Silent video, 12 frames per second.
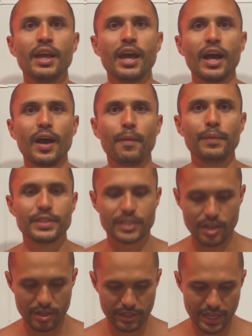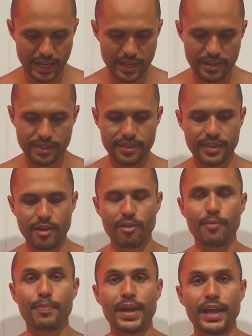Um, it's called a
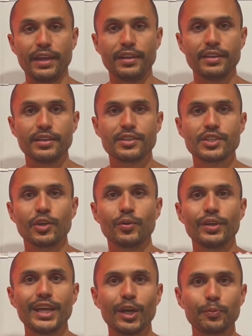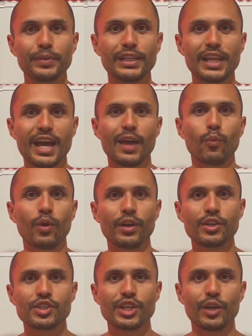TheraBand. So it helped me a lot. Wanted
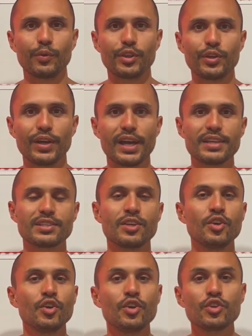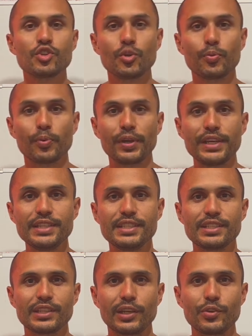to share with you guys. Super easy
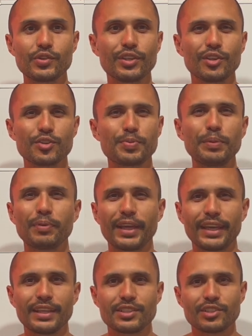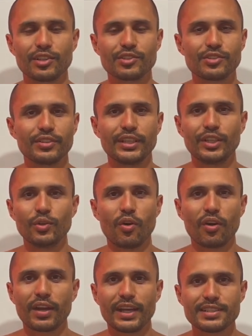solution. There's people that get surgery and do
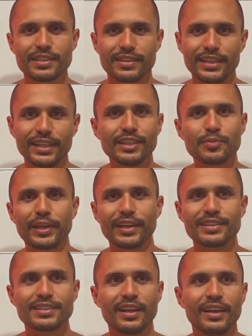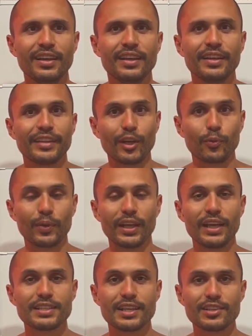all kinds of things because they don't
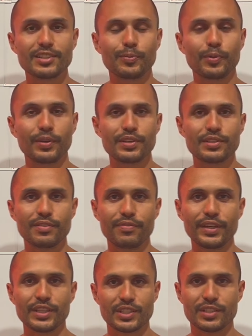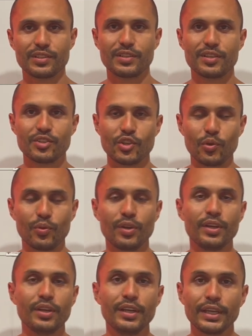realize how simple it is to fix. So
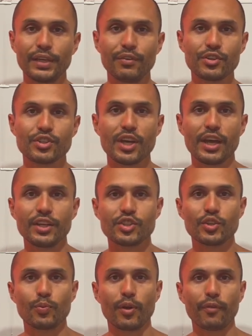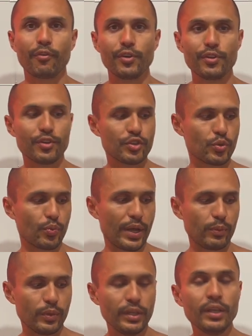give it a shot. should work for you. There's a
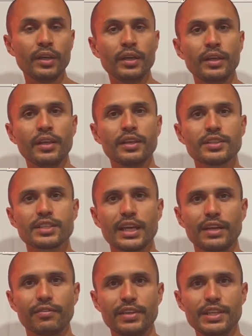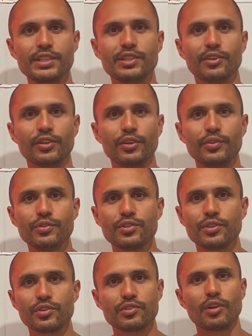red one. It's kind of easier to use.
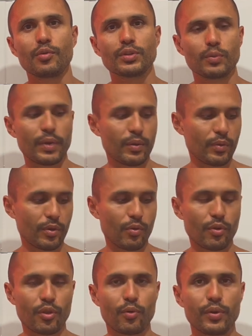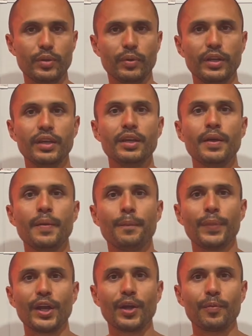You can start with the red one or the green one.
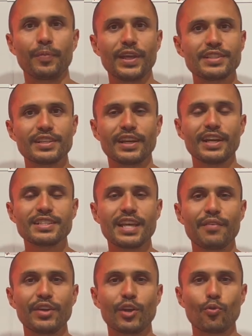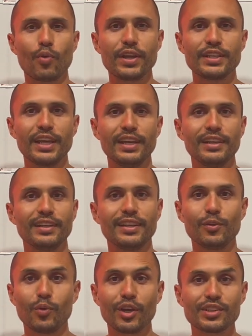But um, that's it, guys. Have a great day, and it
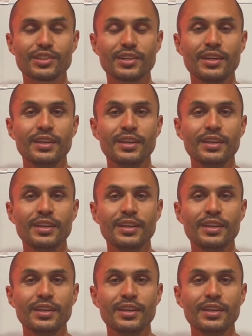works.